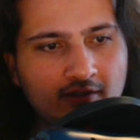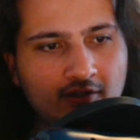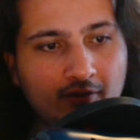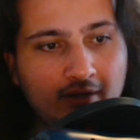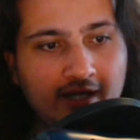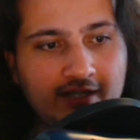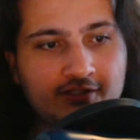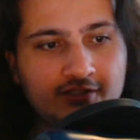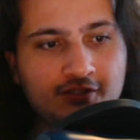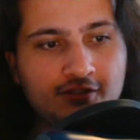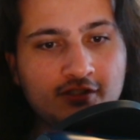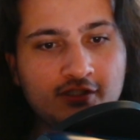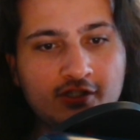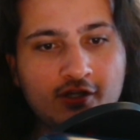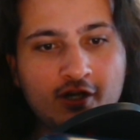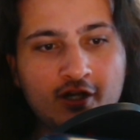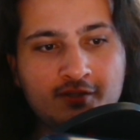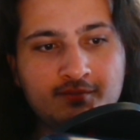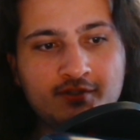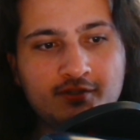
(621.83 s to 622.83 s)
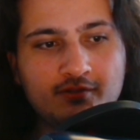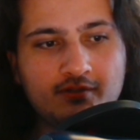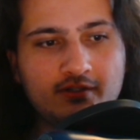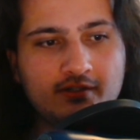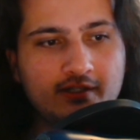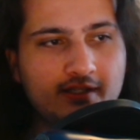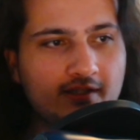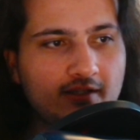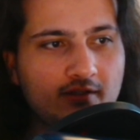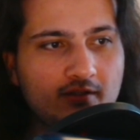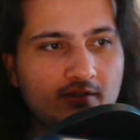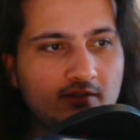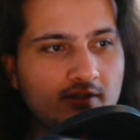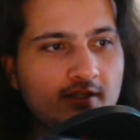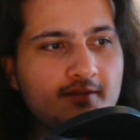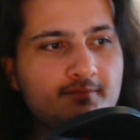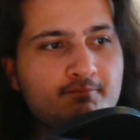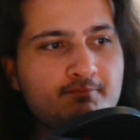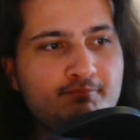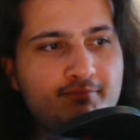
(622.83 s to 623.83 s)
Why do you look on me?
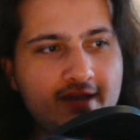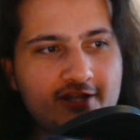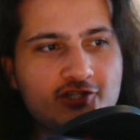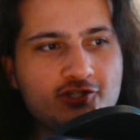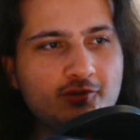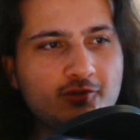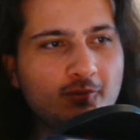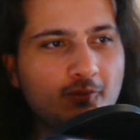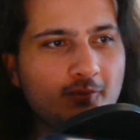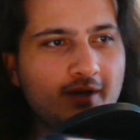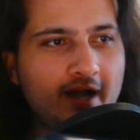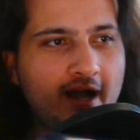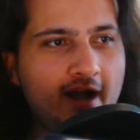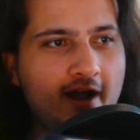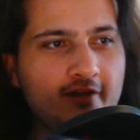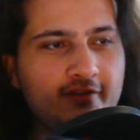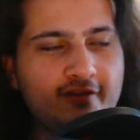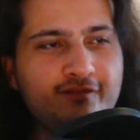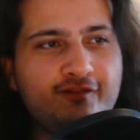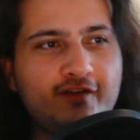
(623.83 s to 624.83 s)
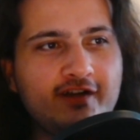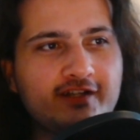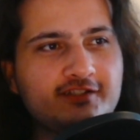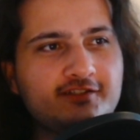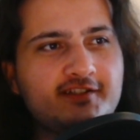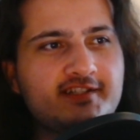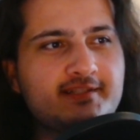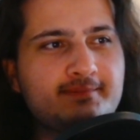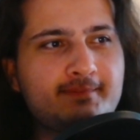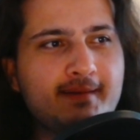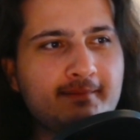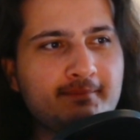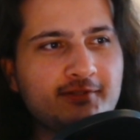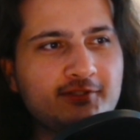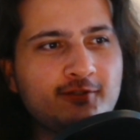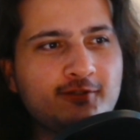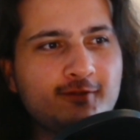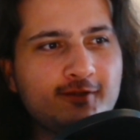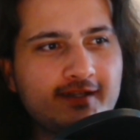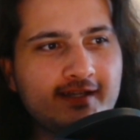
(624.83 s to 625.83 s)
Bitch, how the fuck do you expect me
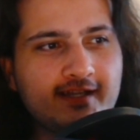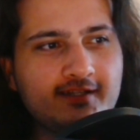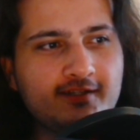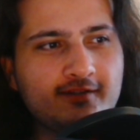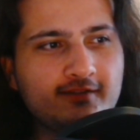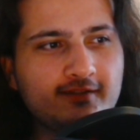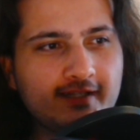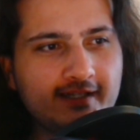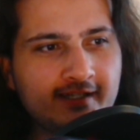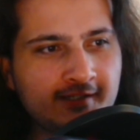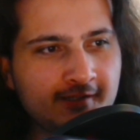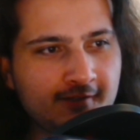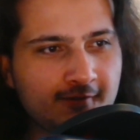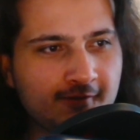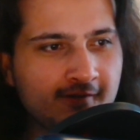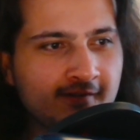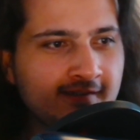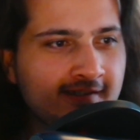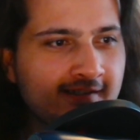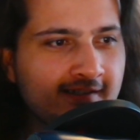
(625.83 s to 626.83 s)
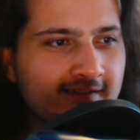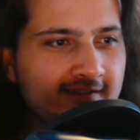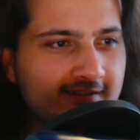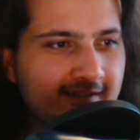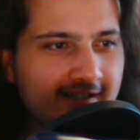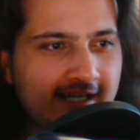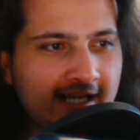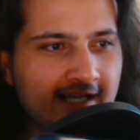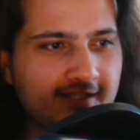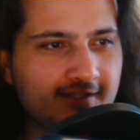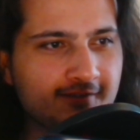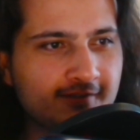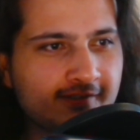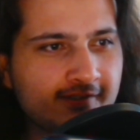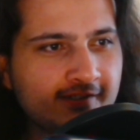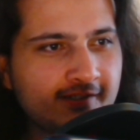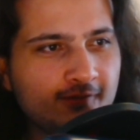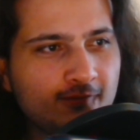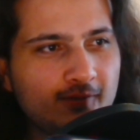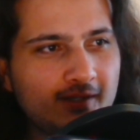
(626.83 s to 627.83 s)
to look at you? Look at you. Look at you.
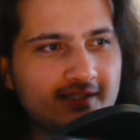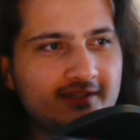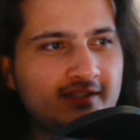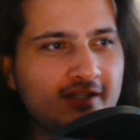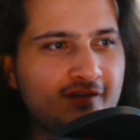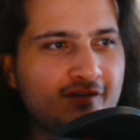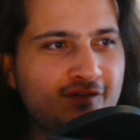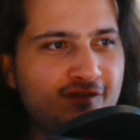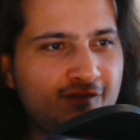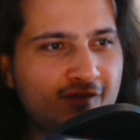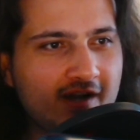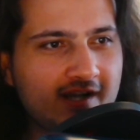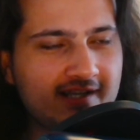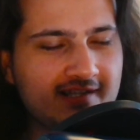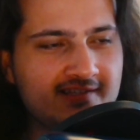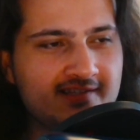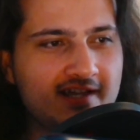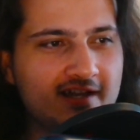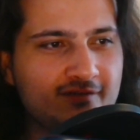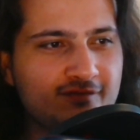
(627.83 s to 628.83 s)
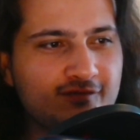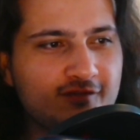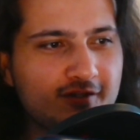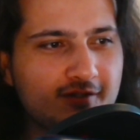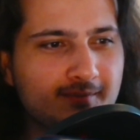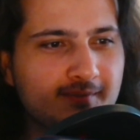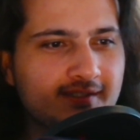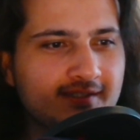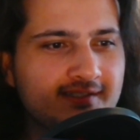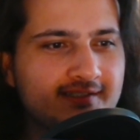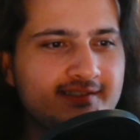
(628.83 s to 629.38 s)
What the fuck is that form?